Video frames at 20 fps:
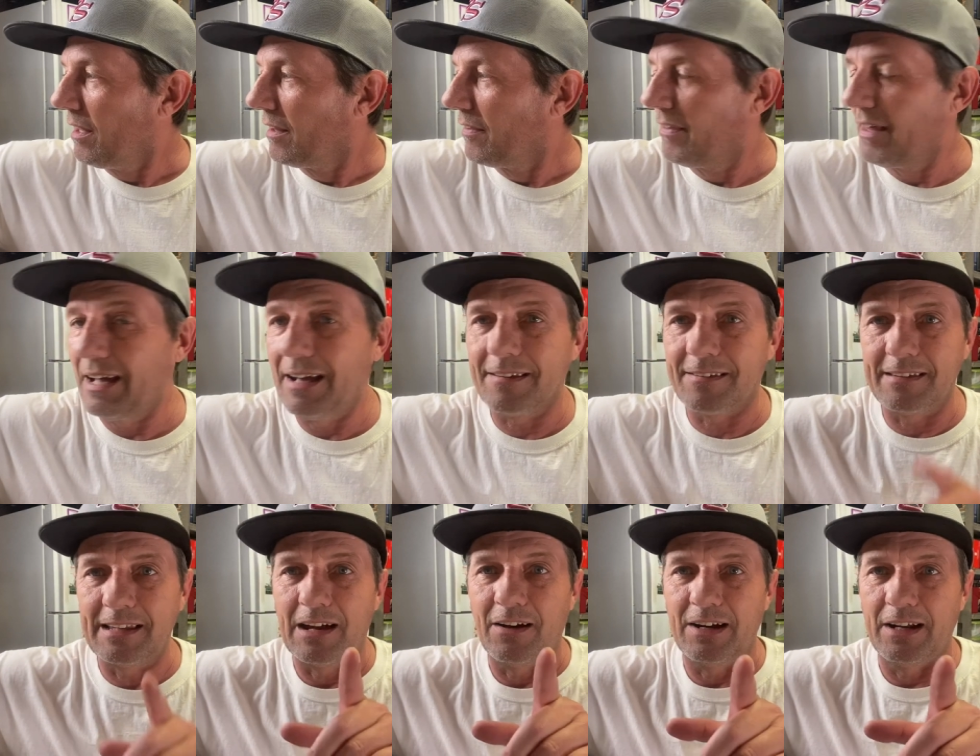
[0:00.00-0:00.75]

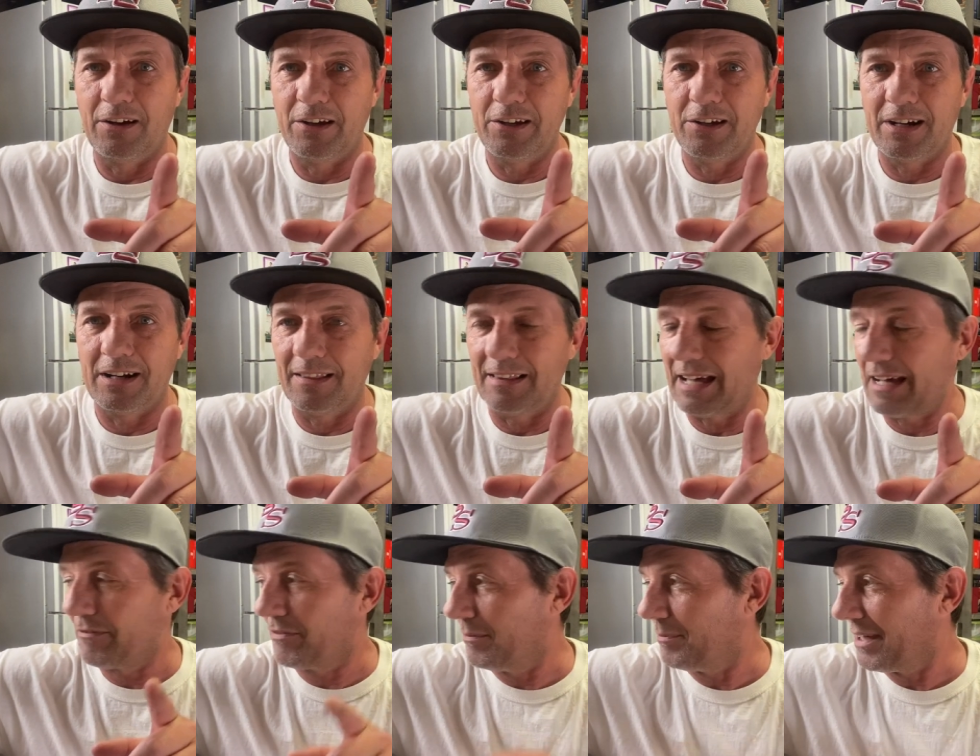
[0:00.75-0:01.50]
This, now I know you're gonna
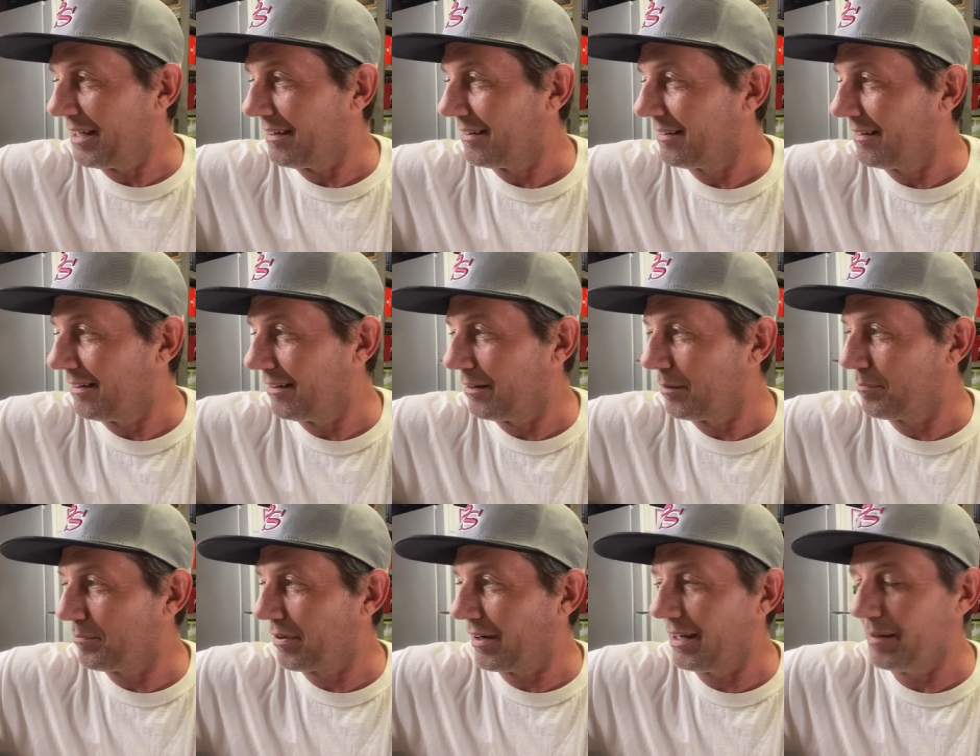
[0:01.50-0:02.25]
laugh at me. Now
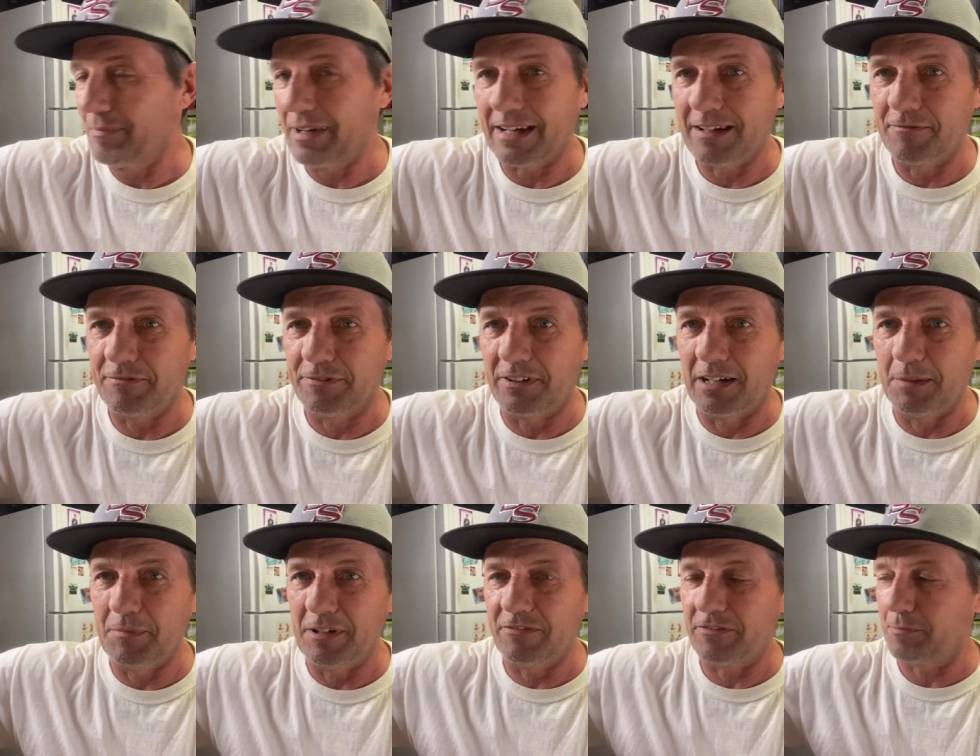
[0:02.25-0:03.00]
you're probably making
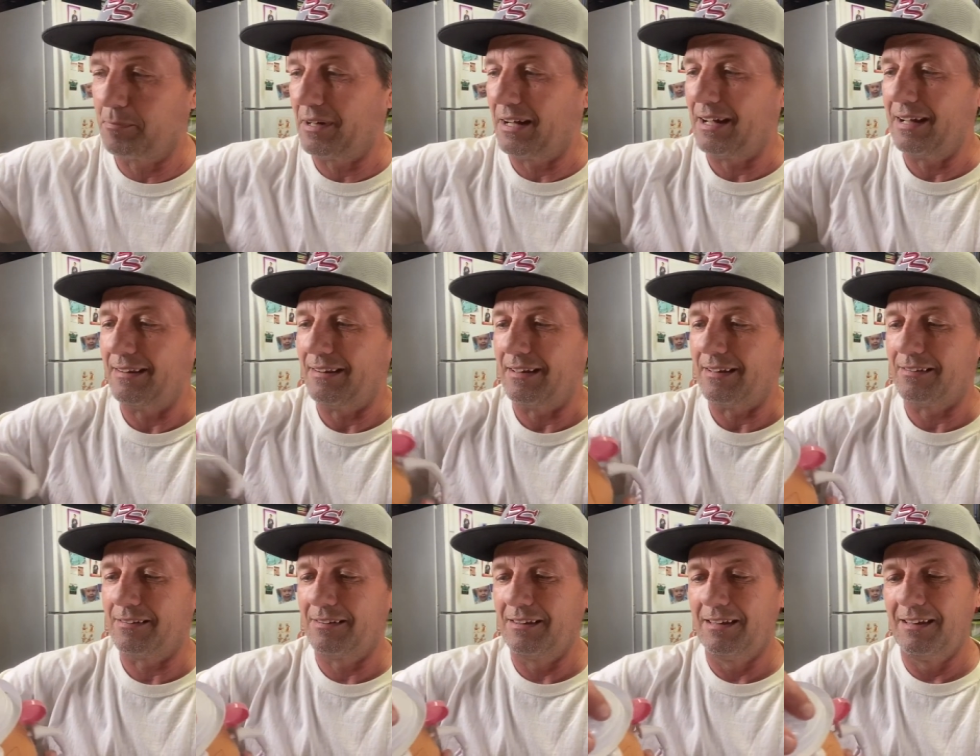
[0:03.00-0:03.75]
fun of me for buying
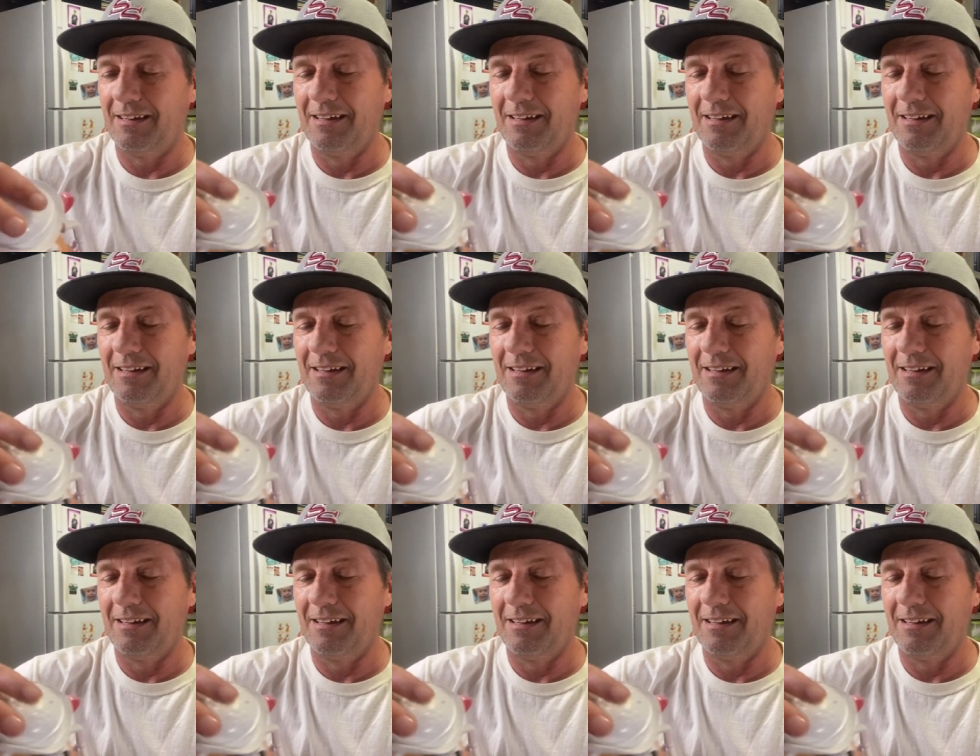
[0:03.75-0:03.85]
this,